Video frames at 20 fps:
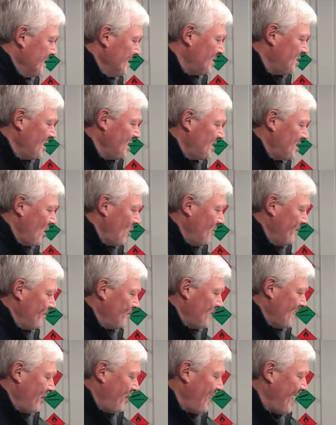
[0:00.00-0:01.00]
See, so
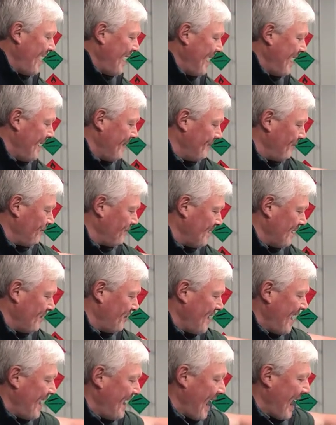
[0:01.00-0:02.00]
they're
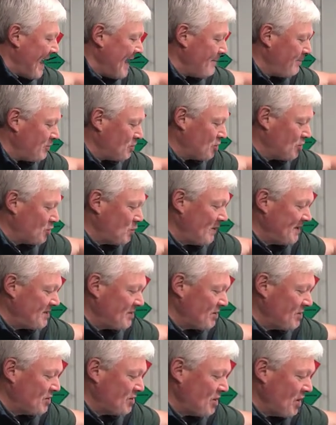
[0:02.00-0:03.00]
able to
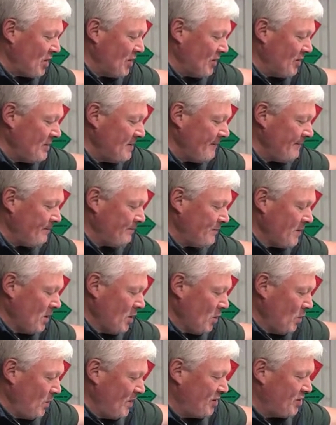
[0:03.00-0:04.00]
twist and turn,
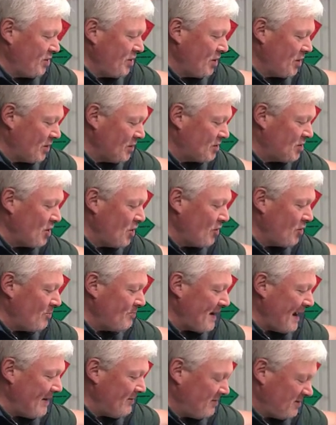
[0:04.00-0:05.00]
which you can turn
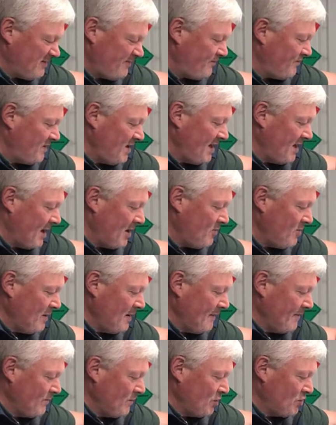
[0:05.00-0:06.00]
around, you know,
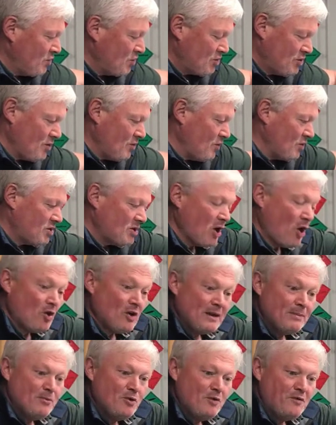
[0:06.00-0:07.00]
just to
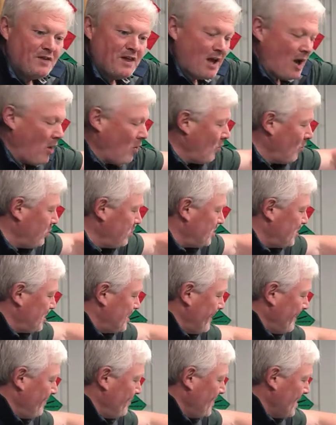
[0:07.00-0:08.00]
slightly move the
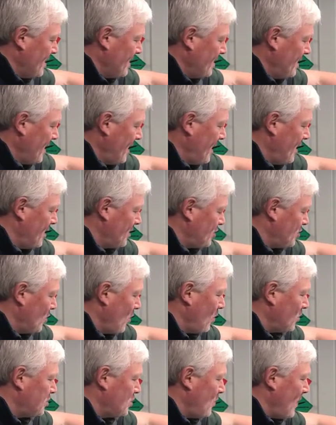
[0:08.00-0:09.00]
holes to
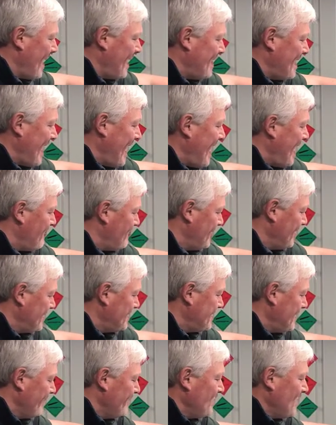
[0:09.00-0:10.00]
alter where the air
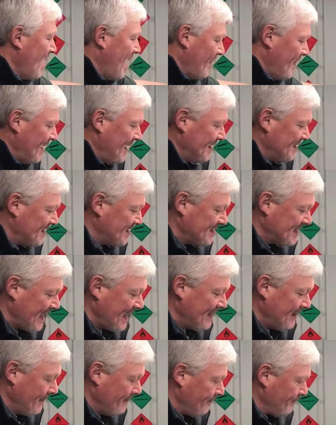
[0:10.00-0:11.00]
is. And then, as I
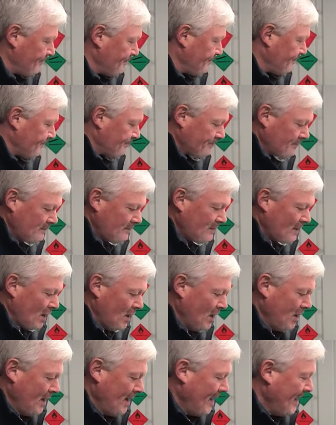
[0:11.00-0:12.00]
say,
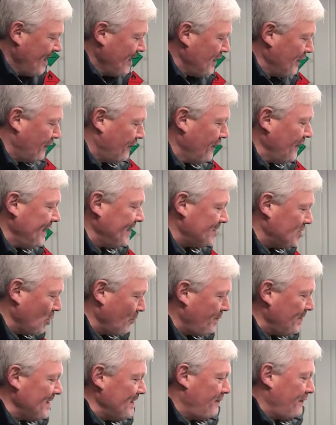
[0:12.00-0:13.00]
you fill it
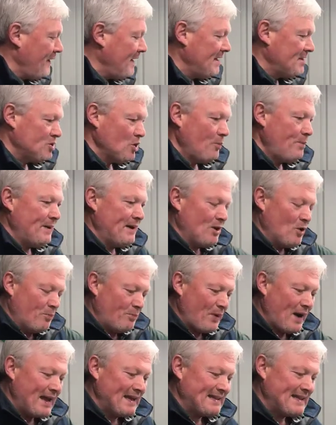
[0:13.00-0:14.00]
up and you fill it up and it'll
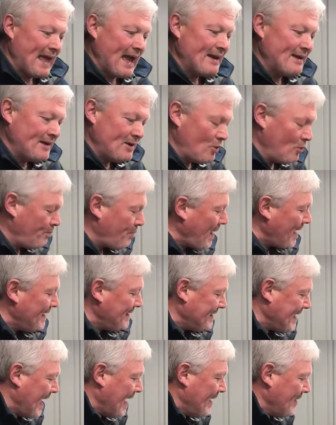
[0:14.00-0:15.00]
break down and it'll
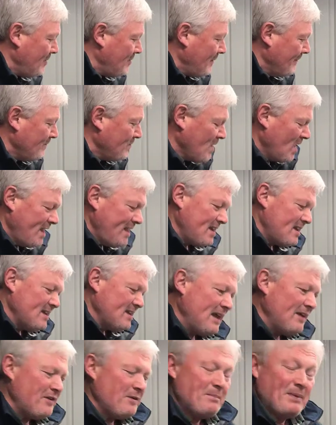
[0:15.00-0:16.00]
break down. And
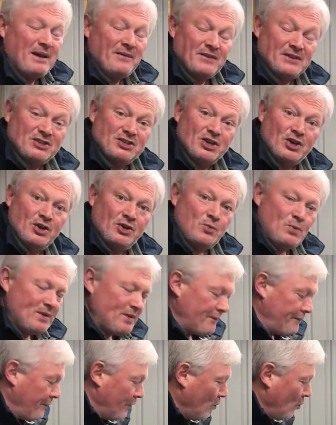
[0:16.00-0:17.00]
give it a bit of a turn with
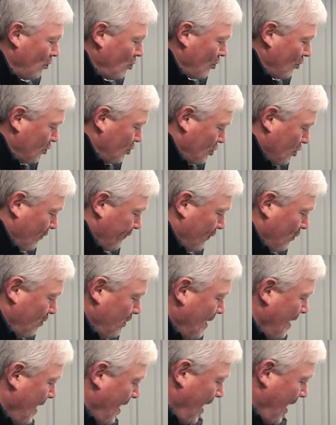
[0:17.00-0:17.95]
a fork or a shovel.